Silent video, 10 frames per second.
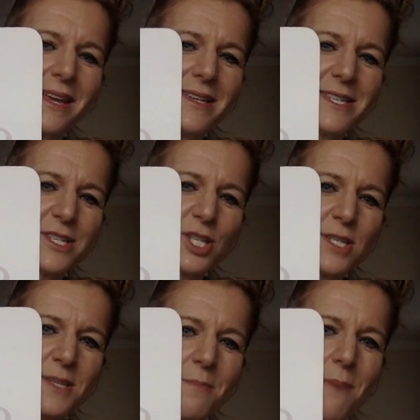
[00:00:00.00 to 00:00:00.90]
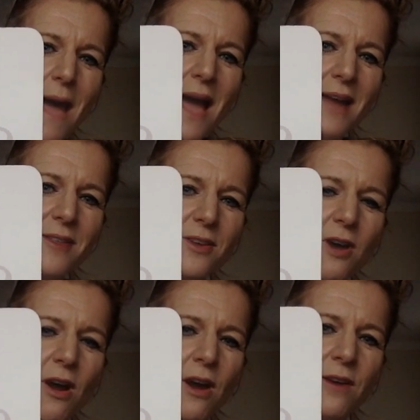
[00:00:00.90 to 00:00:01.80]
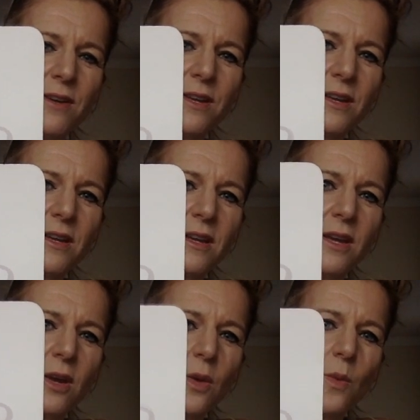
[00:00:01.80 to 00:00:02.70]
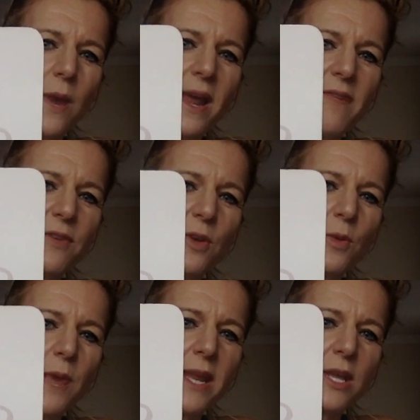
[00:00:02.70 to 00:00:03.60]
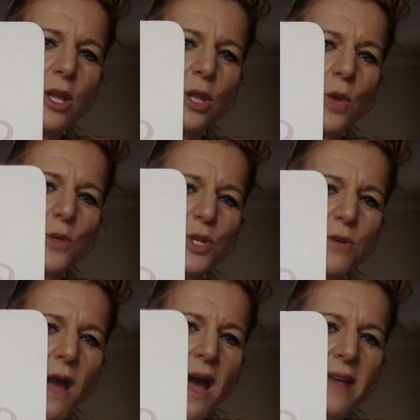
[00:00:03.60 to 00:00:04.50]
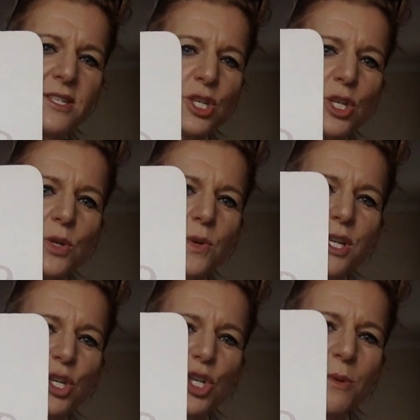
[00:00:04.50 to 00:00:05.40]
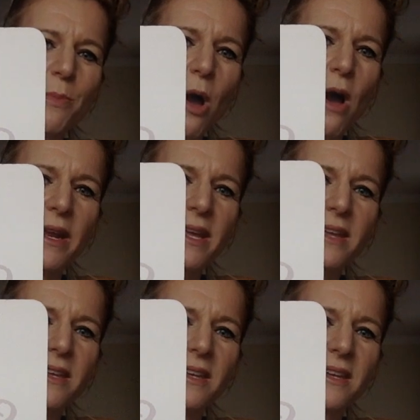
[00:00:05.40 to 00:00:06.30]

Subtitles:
because it's just the back of the card. Whenever you're ready, close your eyes, tune into your body.